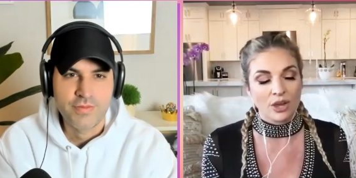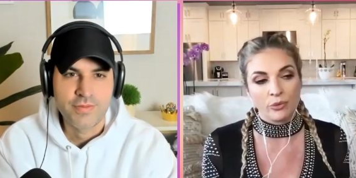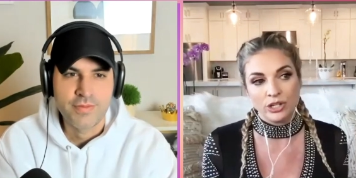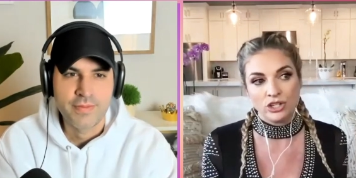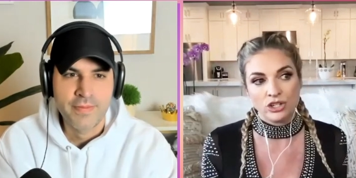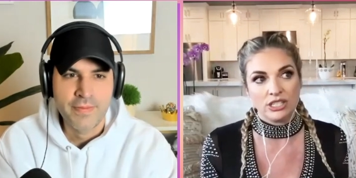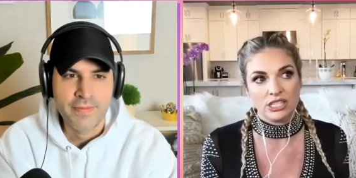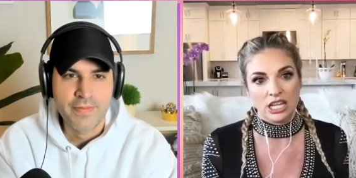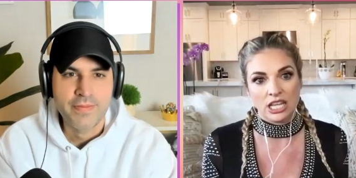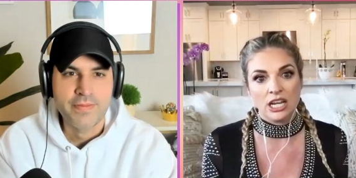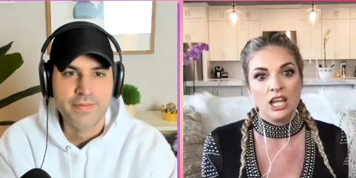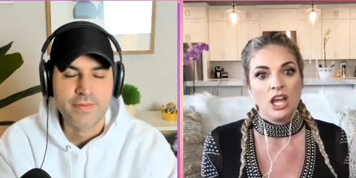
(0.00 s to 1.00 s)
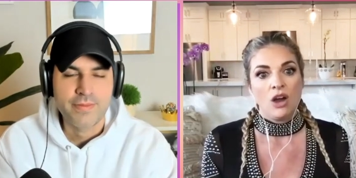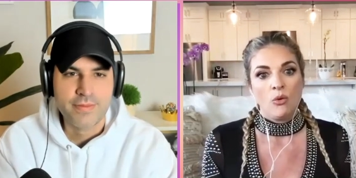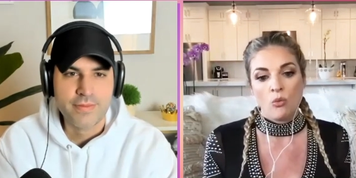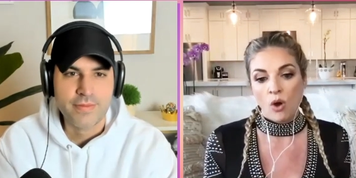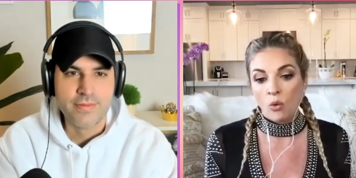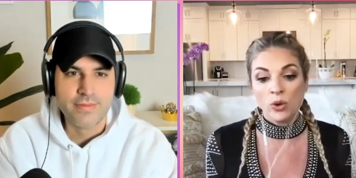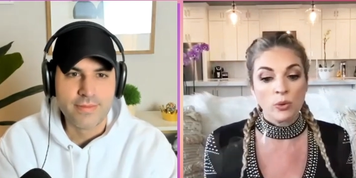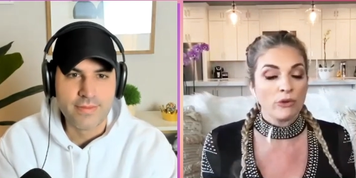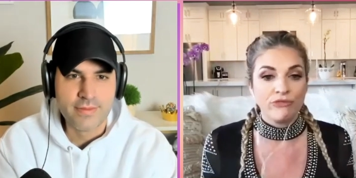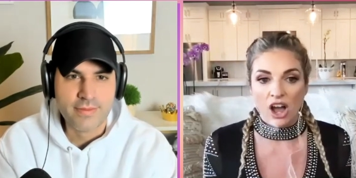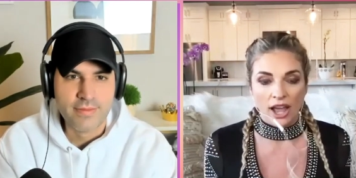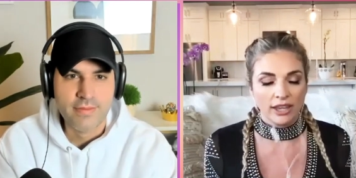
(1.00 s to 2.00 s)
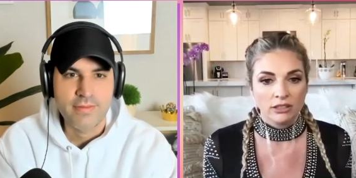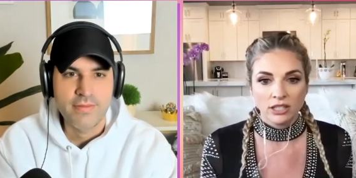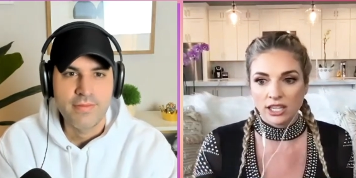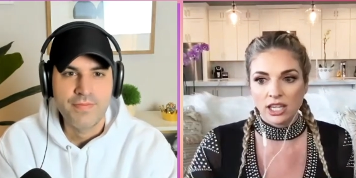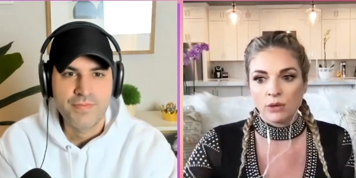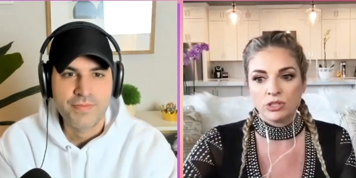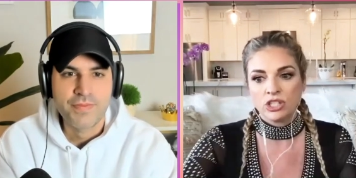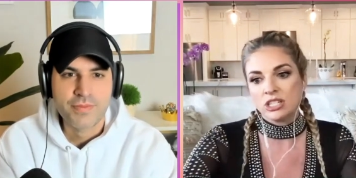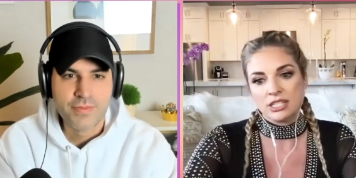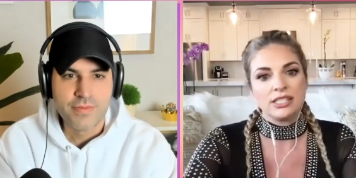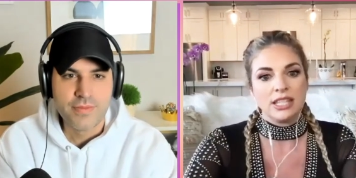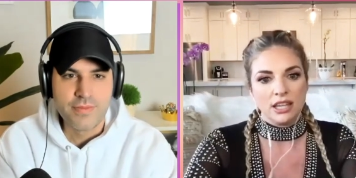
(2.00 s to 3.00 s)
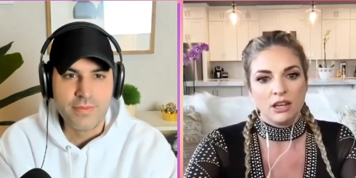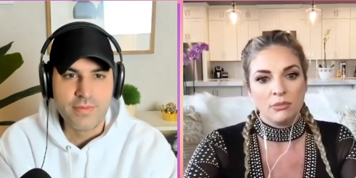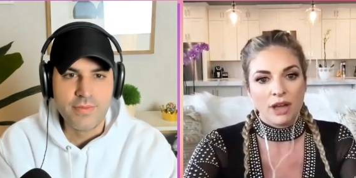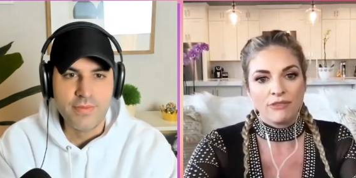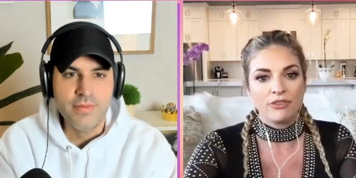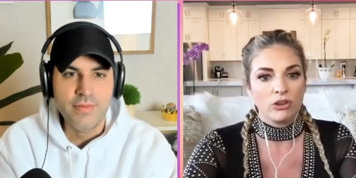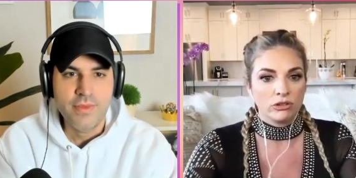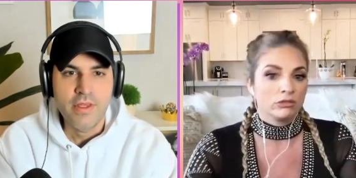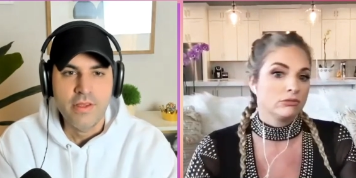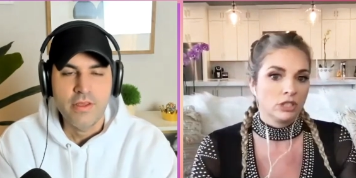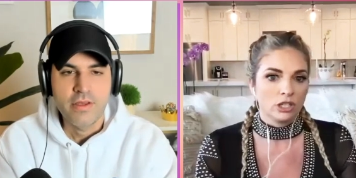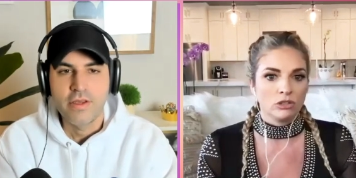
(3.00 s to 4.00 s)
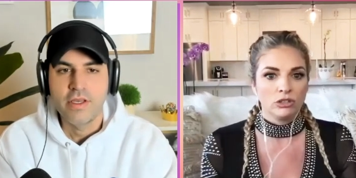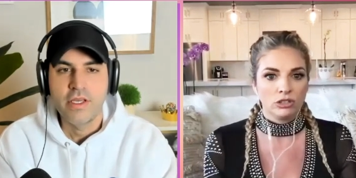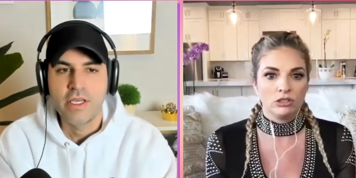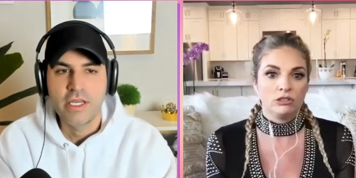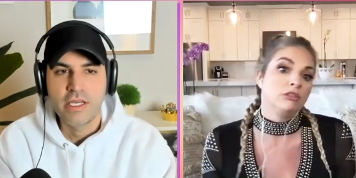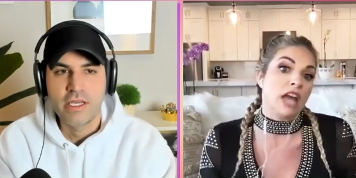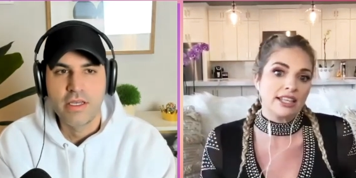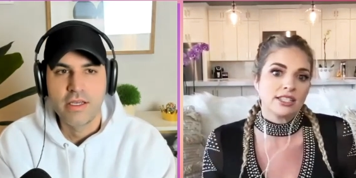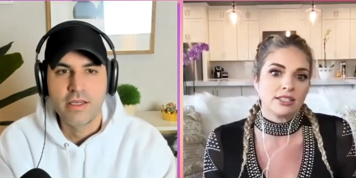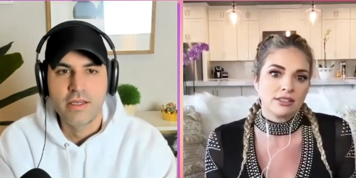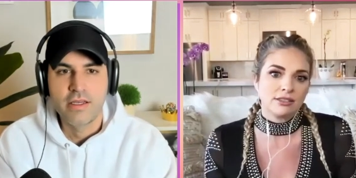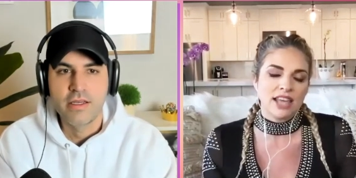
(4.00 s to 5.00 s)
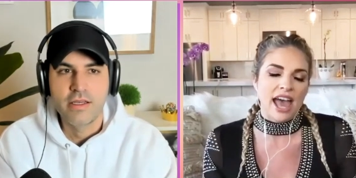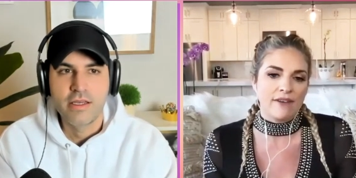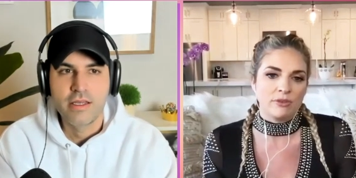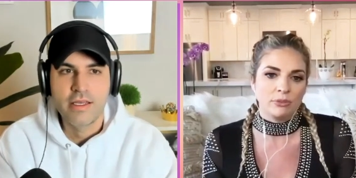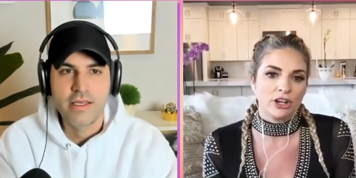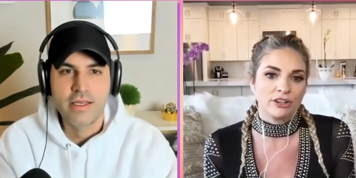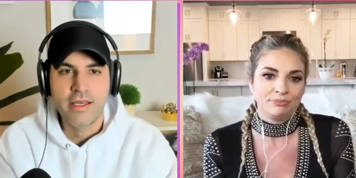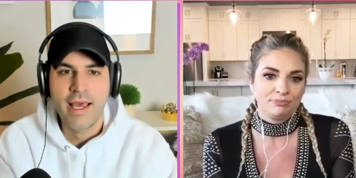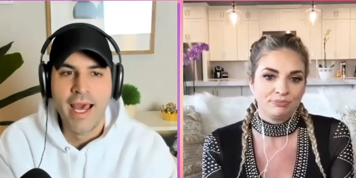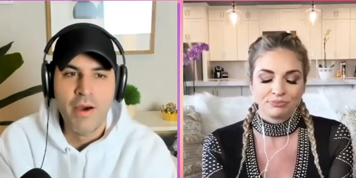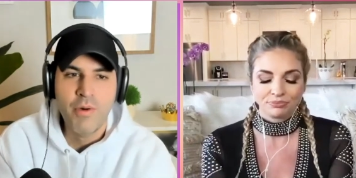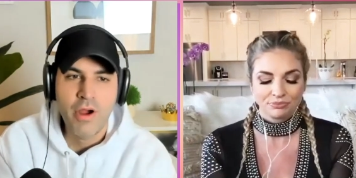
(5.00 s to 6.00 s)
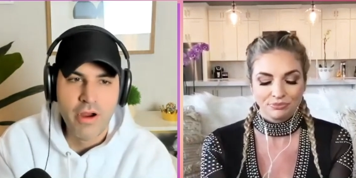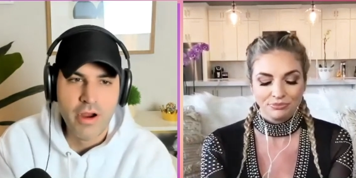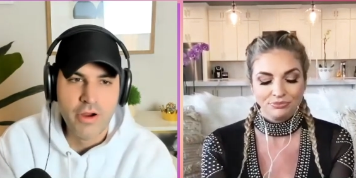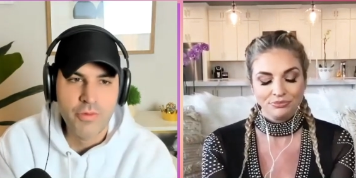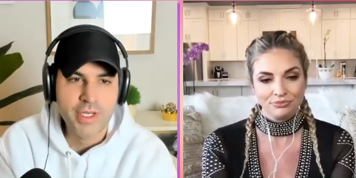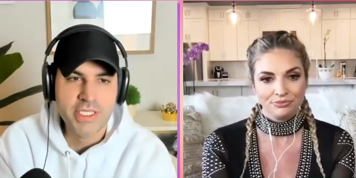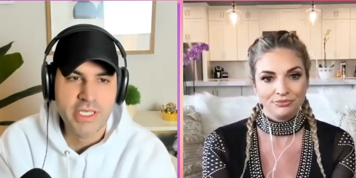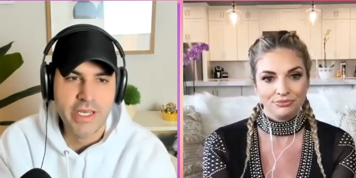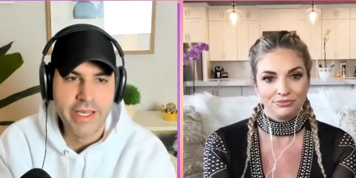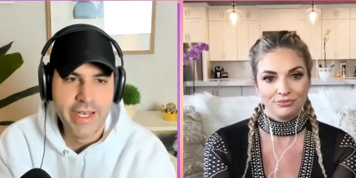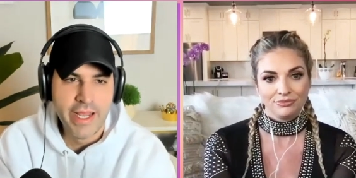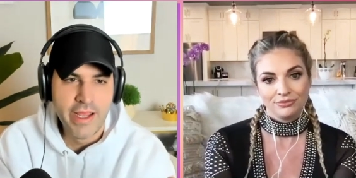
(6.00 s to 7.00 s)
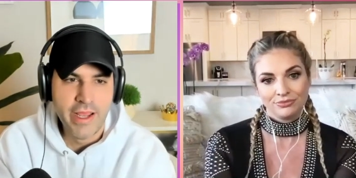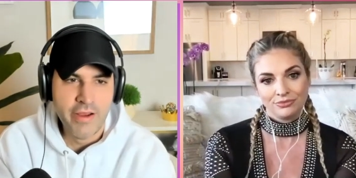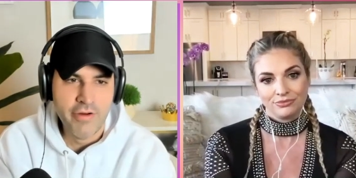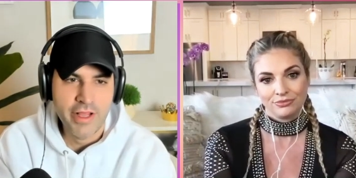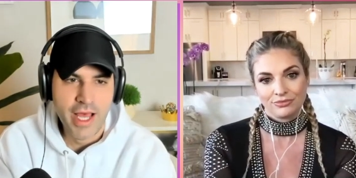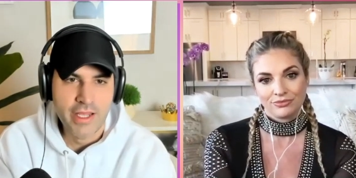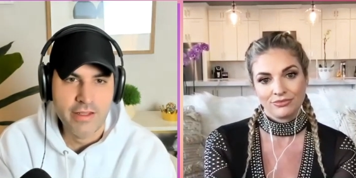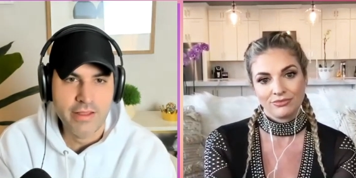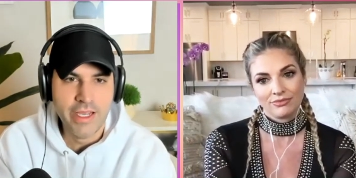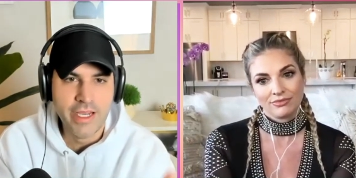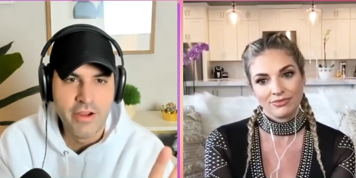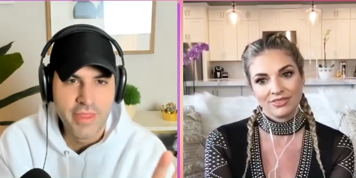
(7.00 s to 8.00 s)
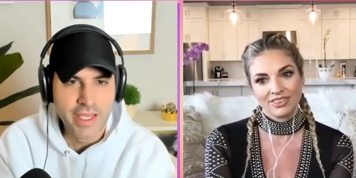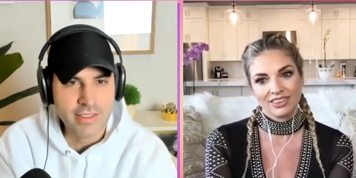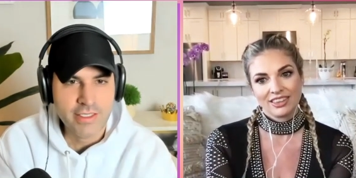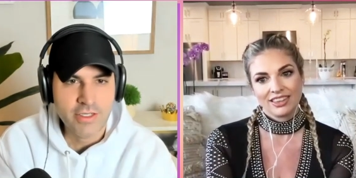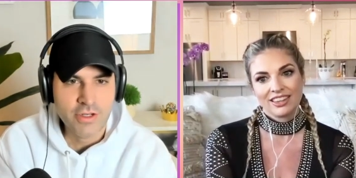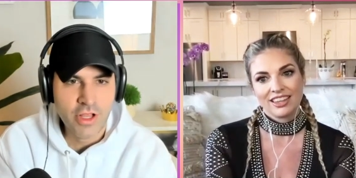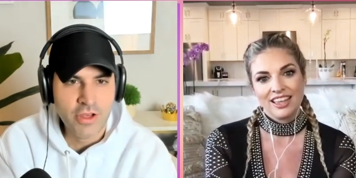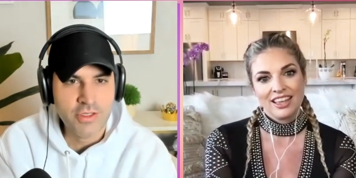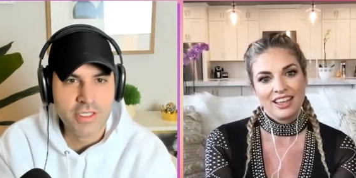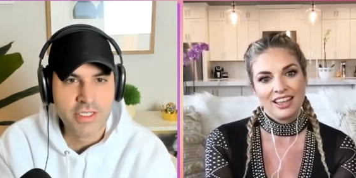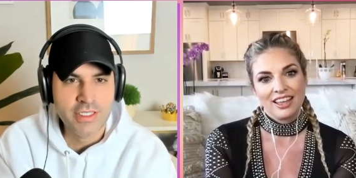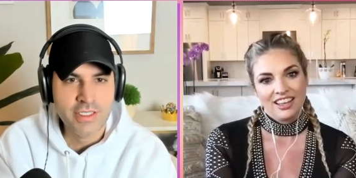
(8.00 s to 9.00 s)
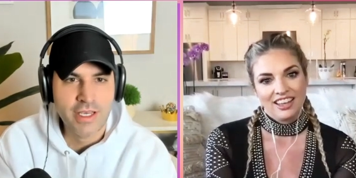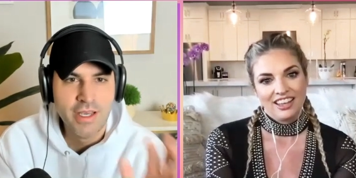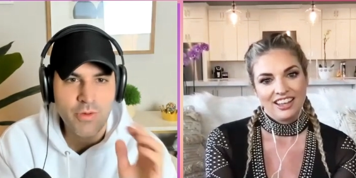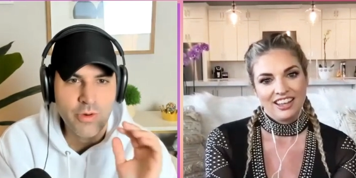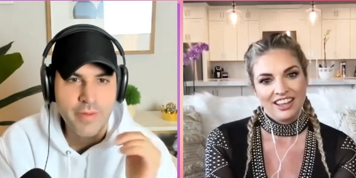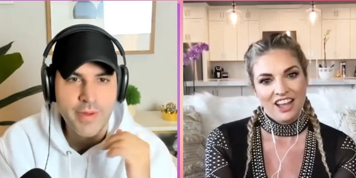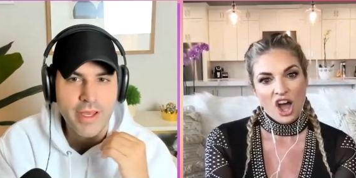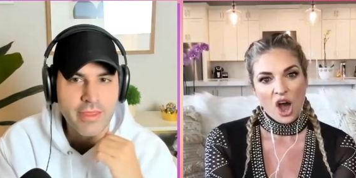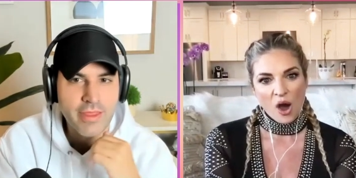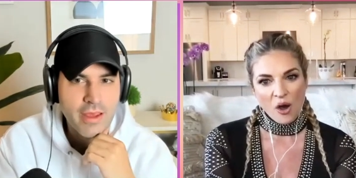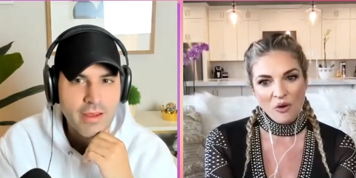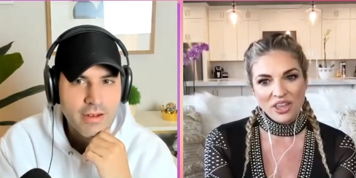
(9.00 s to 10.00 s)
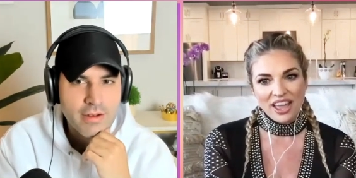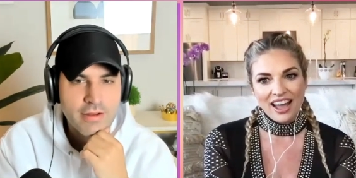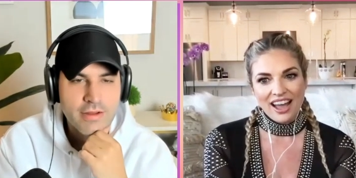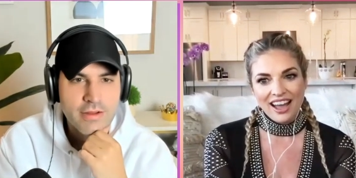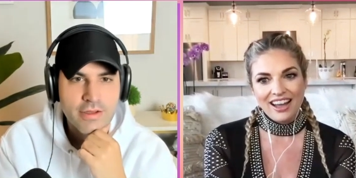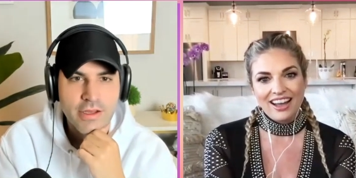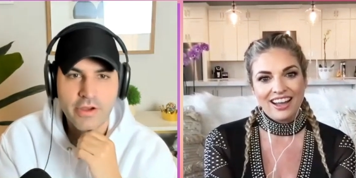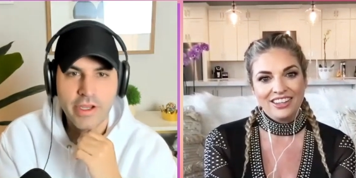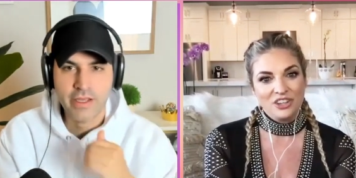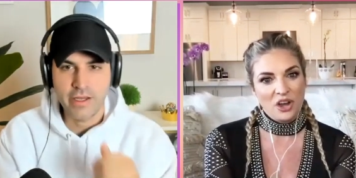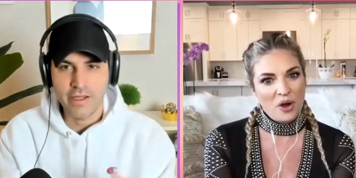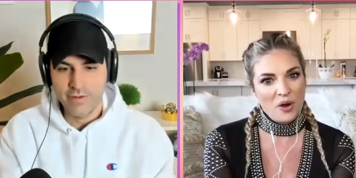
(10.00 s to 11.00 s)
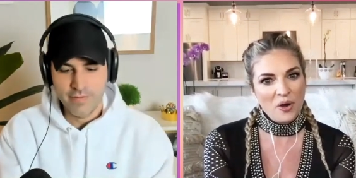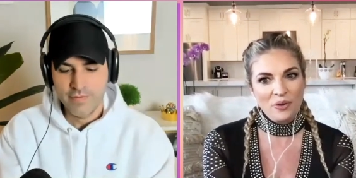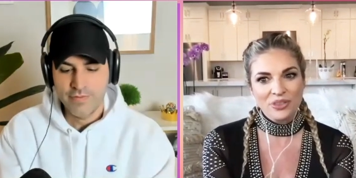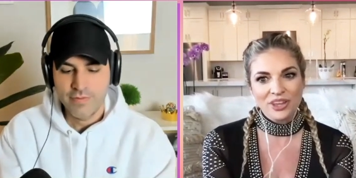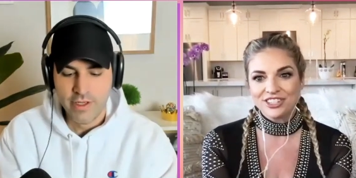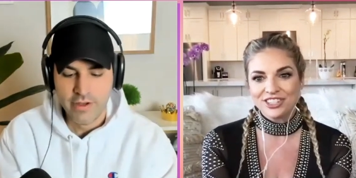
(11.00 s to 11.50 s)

Speaker 1: that we just did, we were fine. Like it was good to see him. I felt, you know, nice to have him there.
Speaker 2: How are Arissa and Irulan? Like, are they still close? Because I worry about. Oh
Speaker 1: yeah, okay, no, good. they're